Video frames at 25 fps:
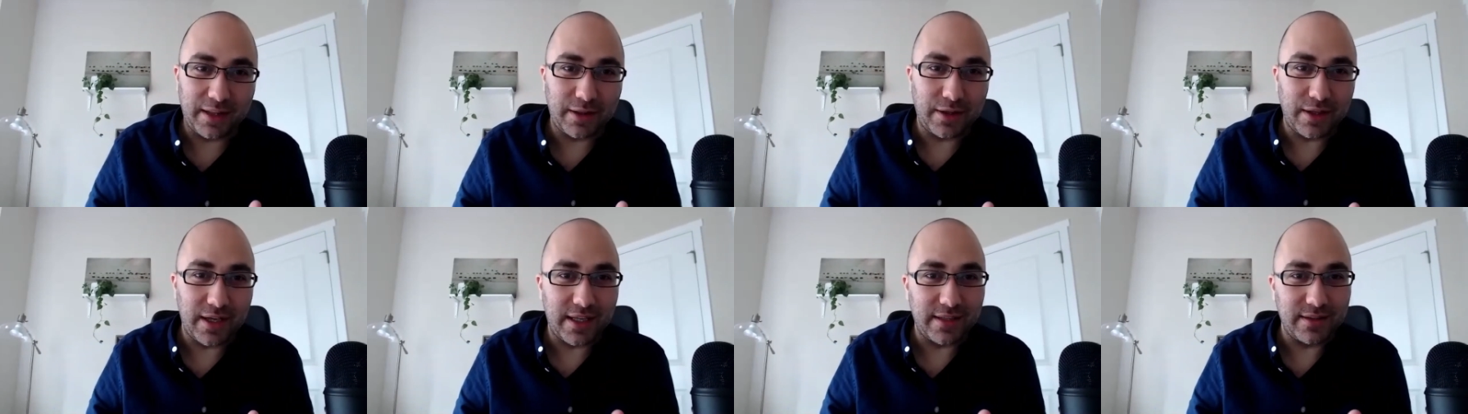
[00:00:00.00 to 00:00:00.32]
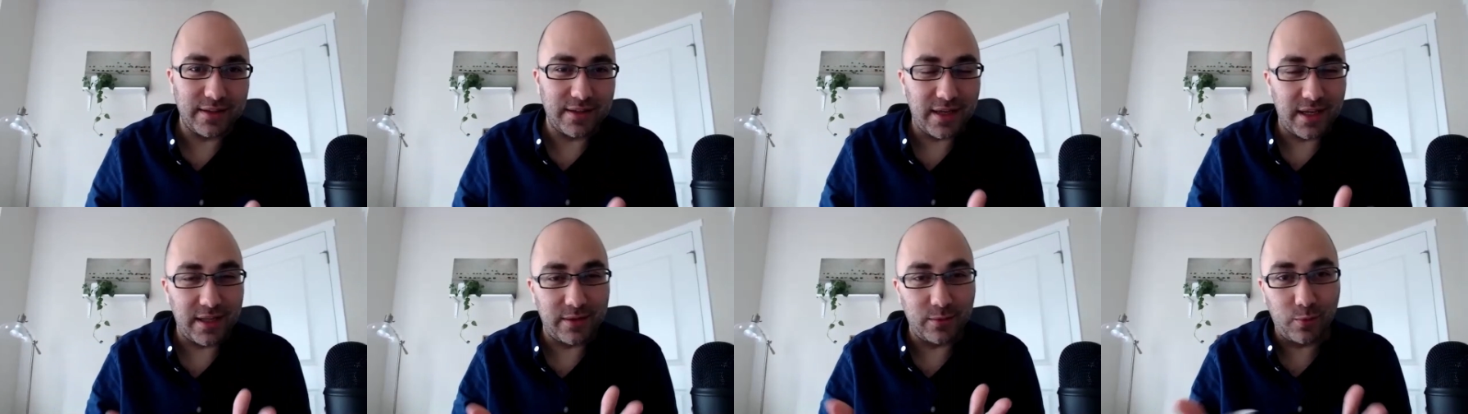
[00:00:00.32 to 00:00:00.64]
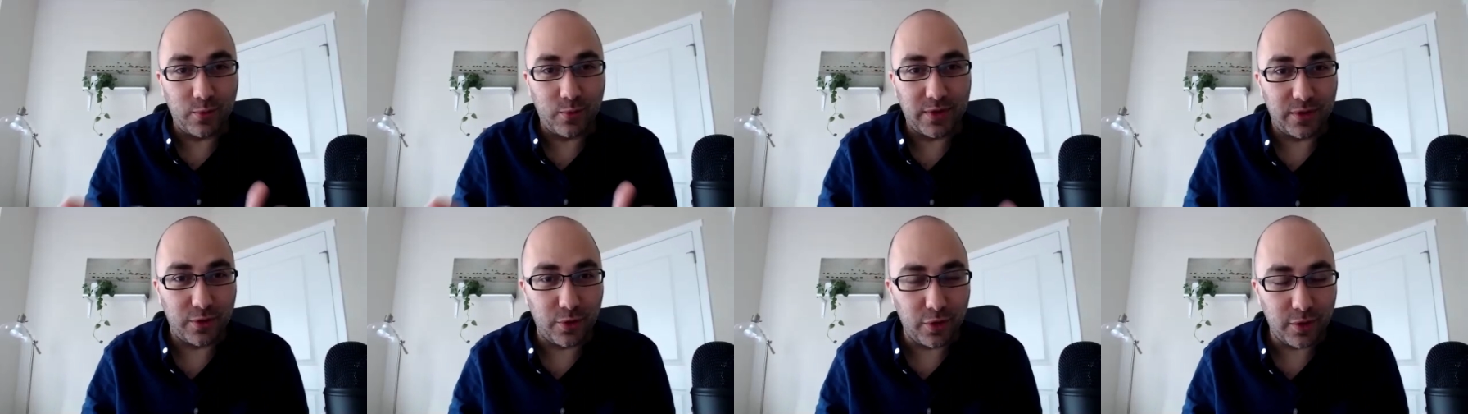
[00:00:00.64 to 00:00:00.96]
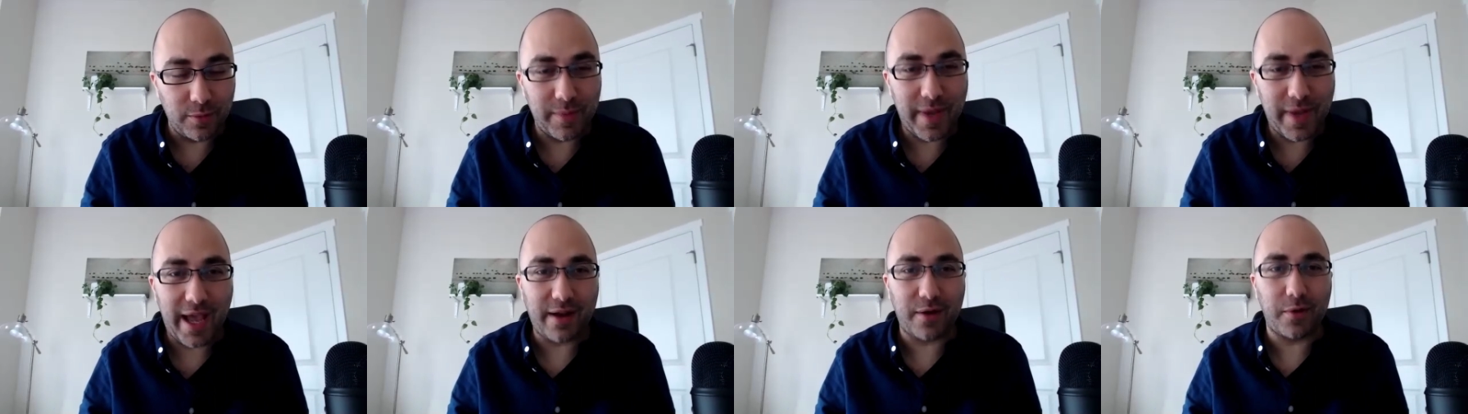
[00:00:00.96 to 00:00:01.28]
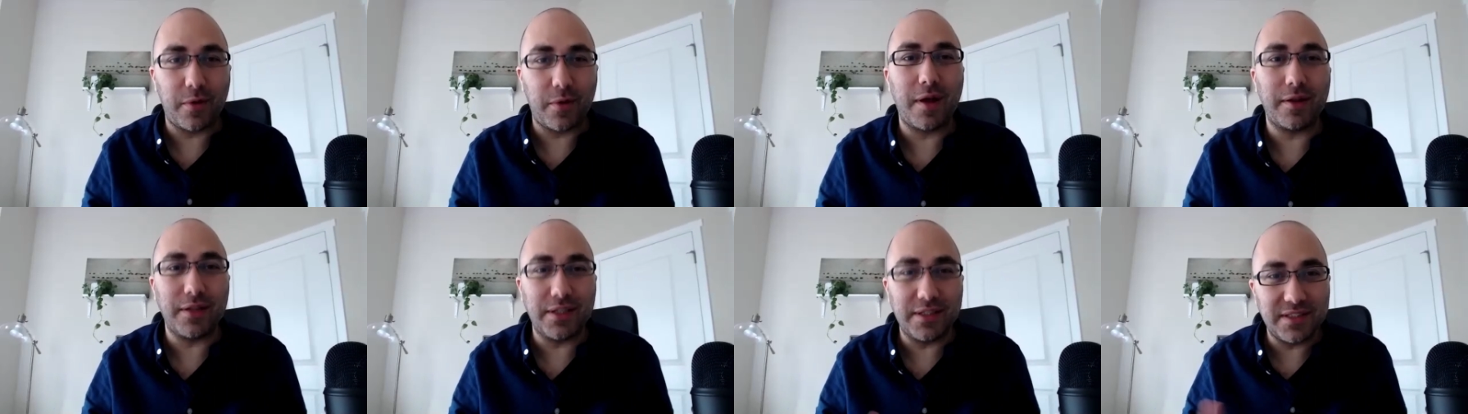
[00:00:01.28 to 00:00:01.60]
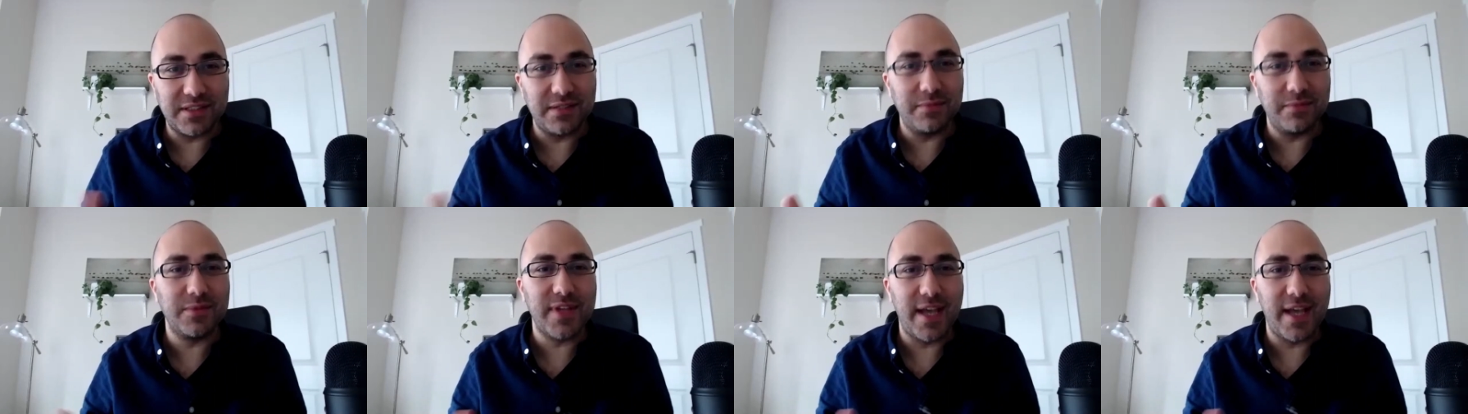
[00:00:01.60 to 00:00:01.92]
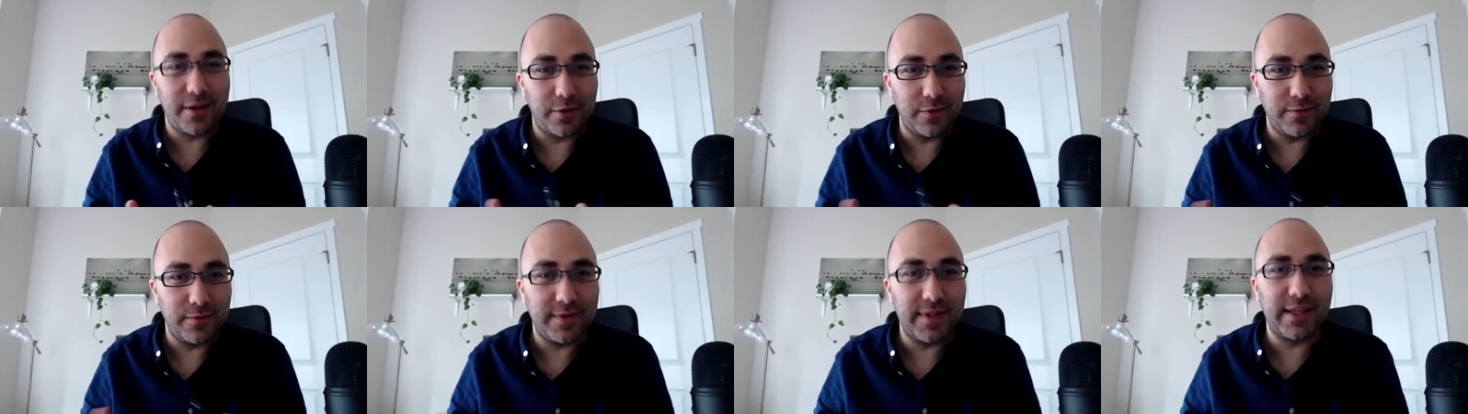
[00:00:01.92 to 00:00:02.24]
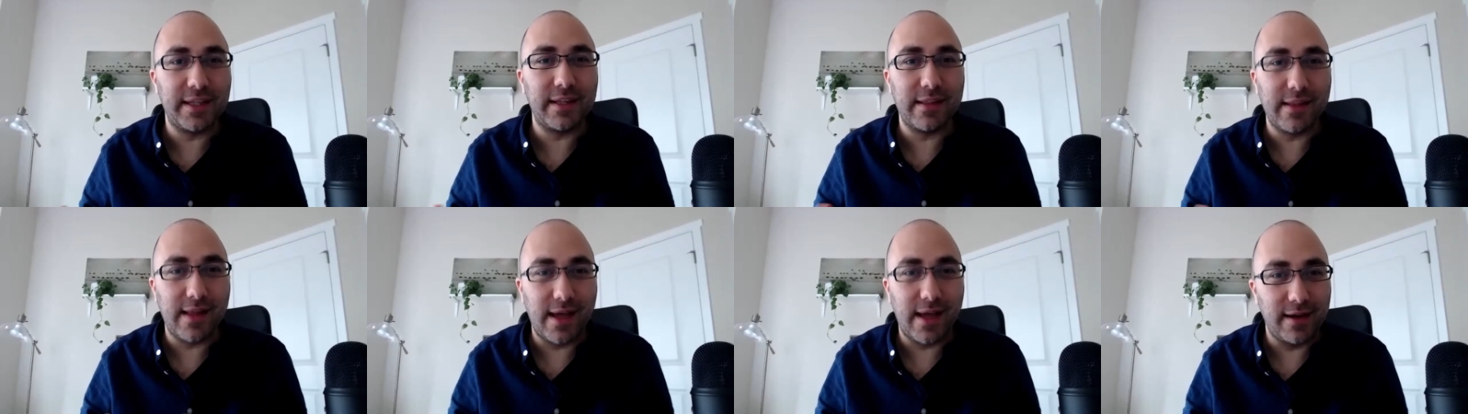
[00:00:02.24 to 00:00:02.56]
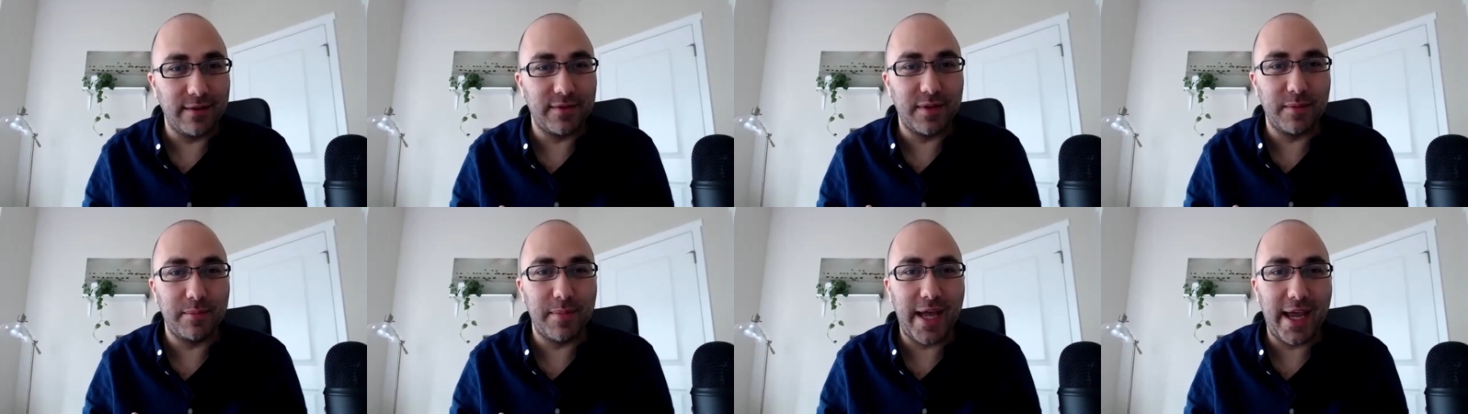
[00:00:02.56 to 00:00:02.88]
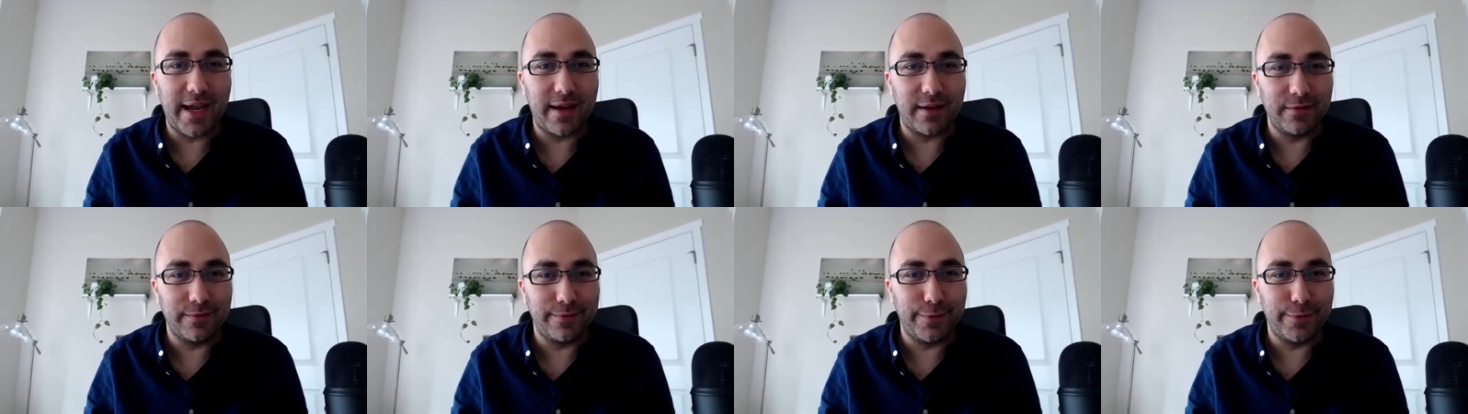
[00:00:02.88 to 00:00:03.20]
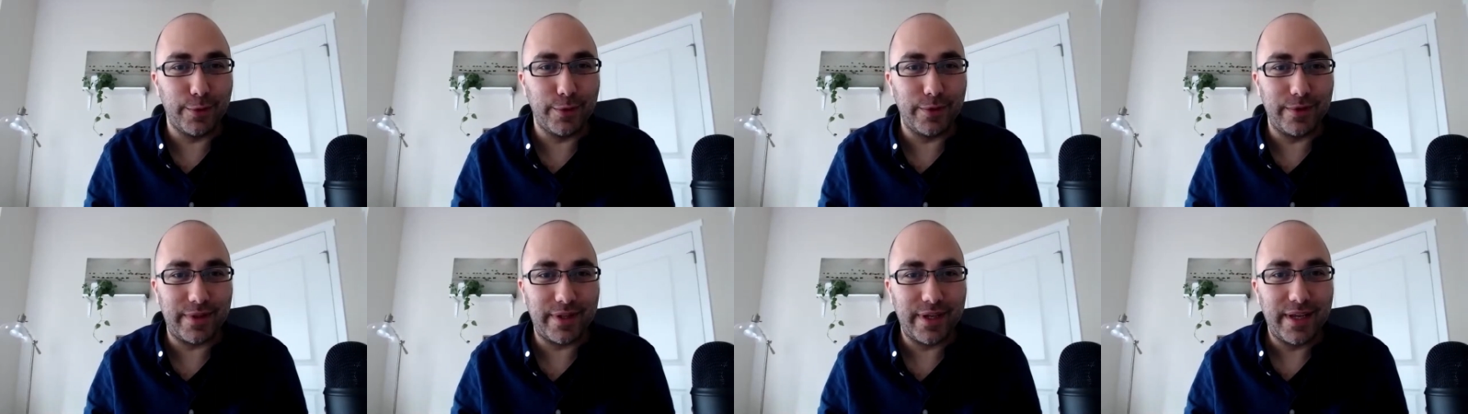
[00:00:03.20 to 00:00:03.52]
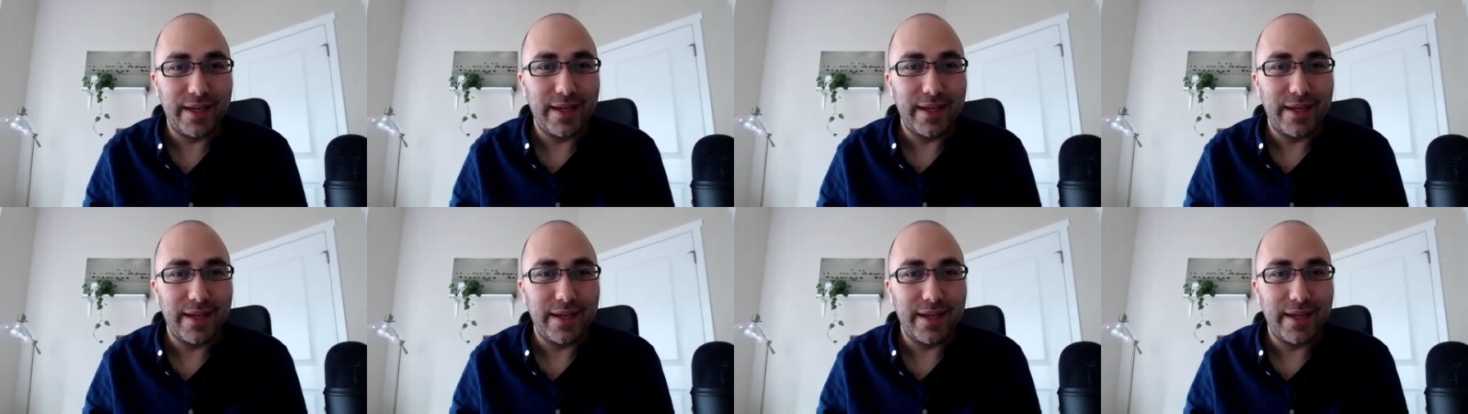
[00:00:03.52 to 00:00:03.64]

And with your background, it seems like you've done a lot of the back and forth.